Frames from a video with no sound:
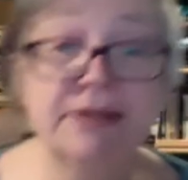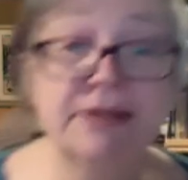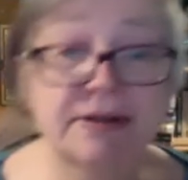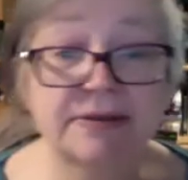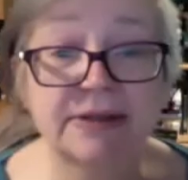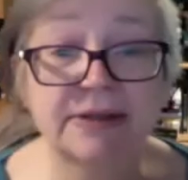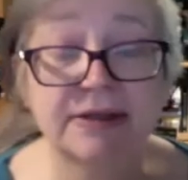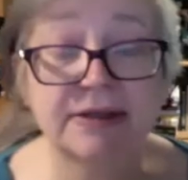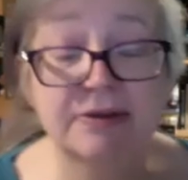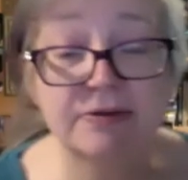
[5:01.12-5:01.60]

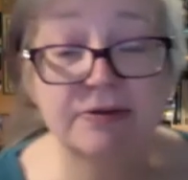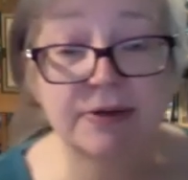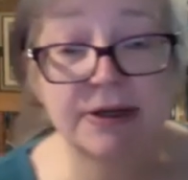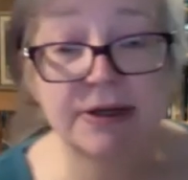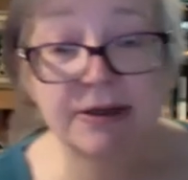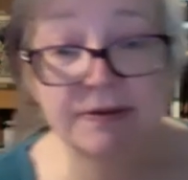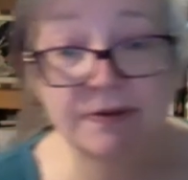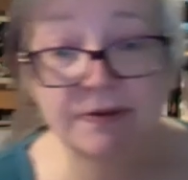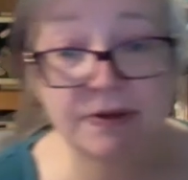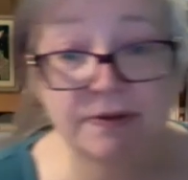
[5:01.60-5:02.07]
out that
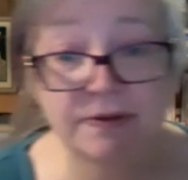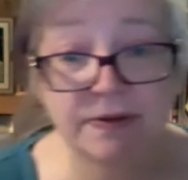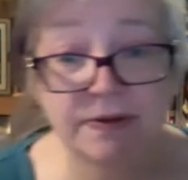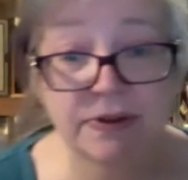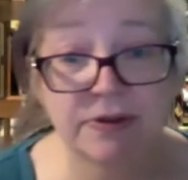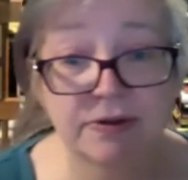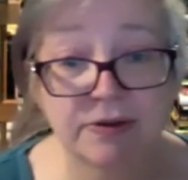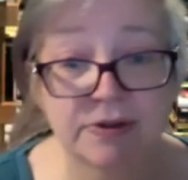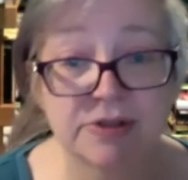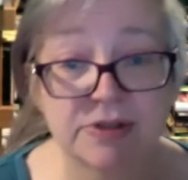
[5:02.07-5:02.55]
draft over the
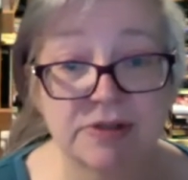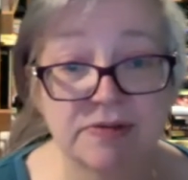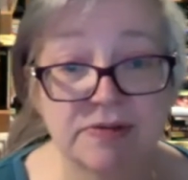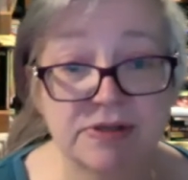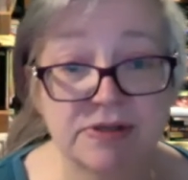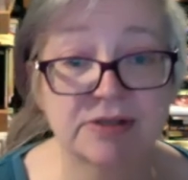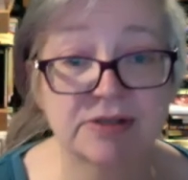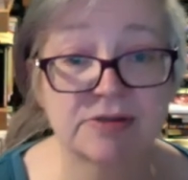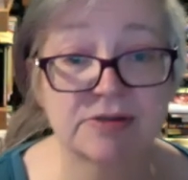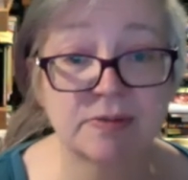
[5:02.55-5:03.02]
course of
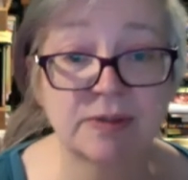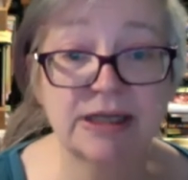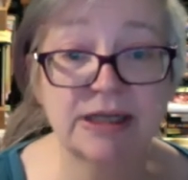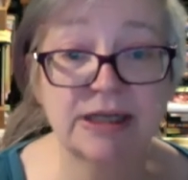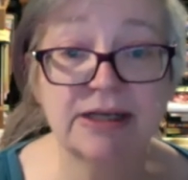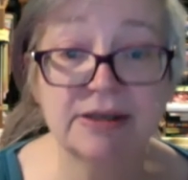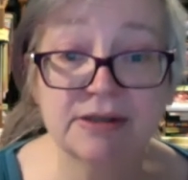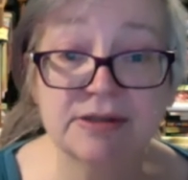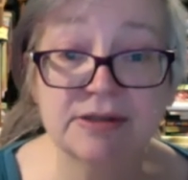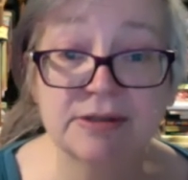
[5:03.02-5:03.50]
6
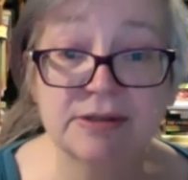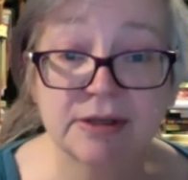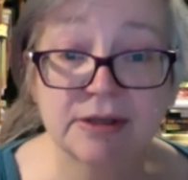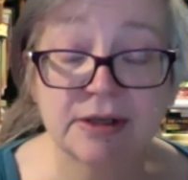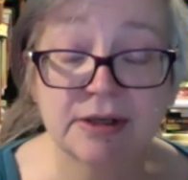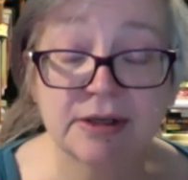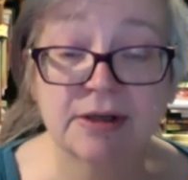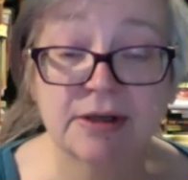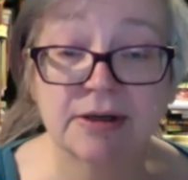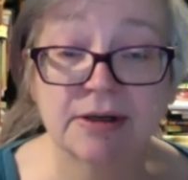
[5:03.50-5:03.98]
weeks.
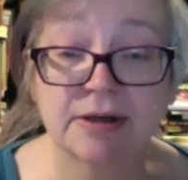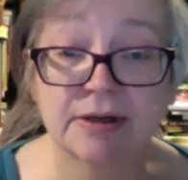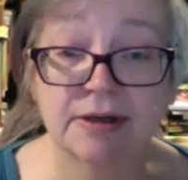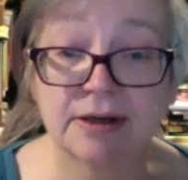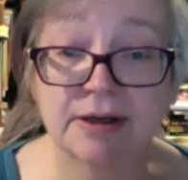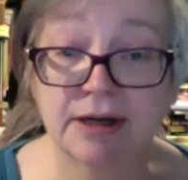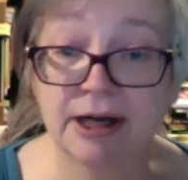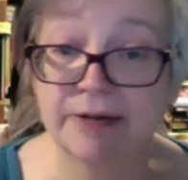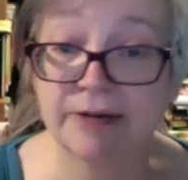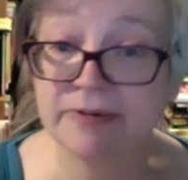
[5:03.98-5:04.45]

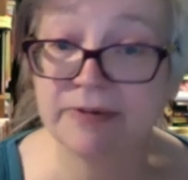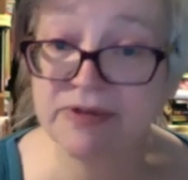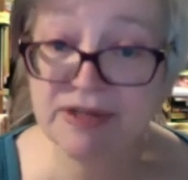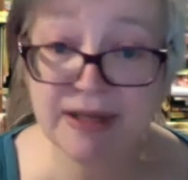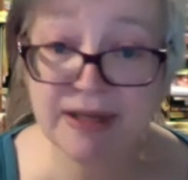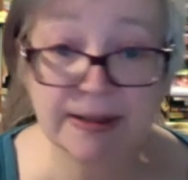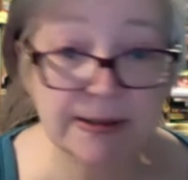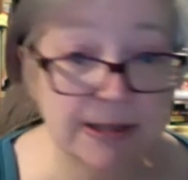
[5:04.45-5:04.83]
I was getting